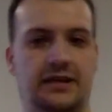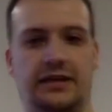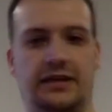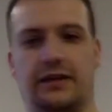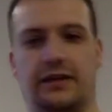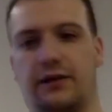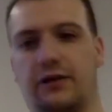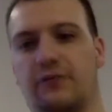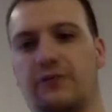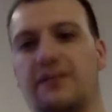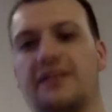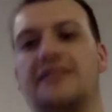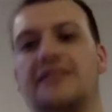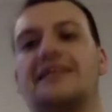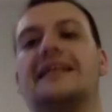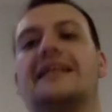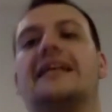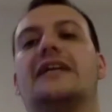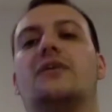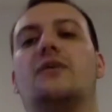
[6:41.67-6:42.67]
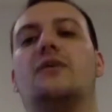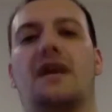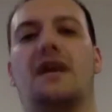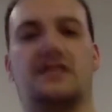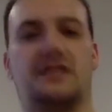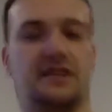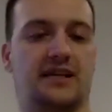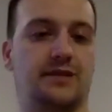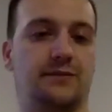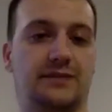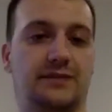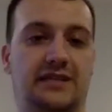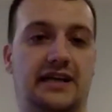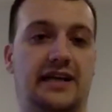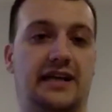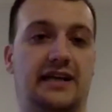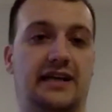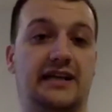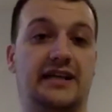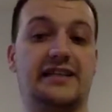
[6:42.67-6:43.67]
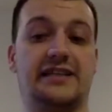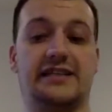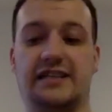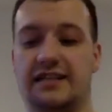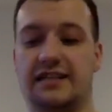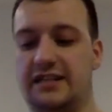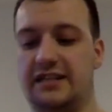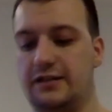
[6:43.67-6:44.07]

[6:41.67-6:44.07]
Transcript: There is legal action that can be taken, e.g.